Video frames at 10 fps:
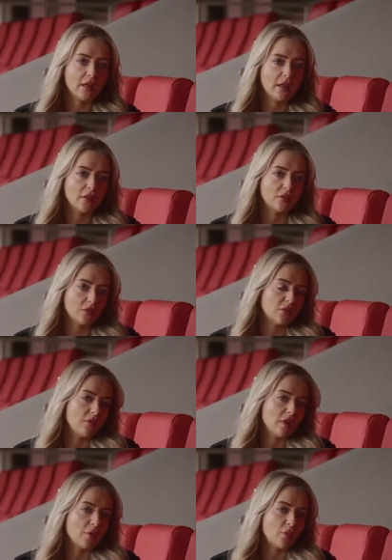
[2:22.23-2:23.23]
it is also
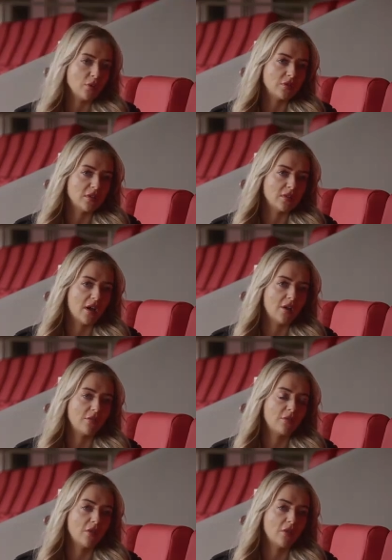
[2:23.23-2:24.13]
really important to have